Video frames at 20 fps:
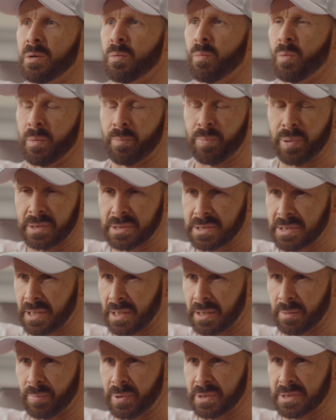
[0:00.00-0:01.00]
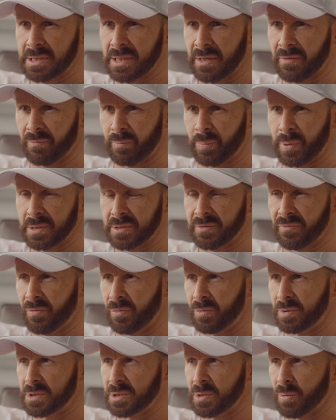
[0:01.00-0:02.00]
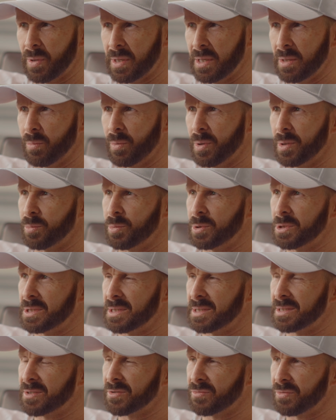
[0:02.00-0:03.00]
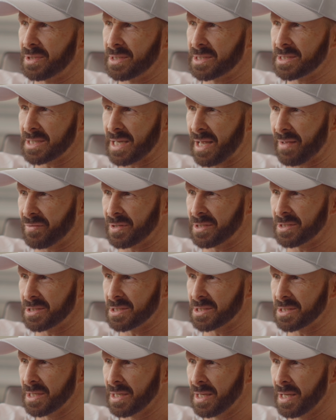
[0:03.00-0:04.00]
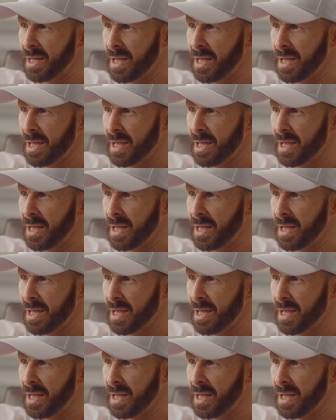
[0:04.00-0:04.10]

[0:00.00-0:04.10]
1 plus 9 plus 7 plus 4 is 21, which is three sevens.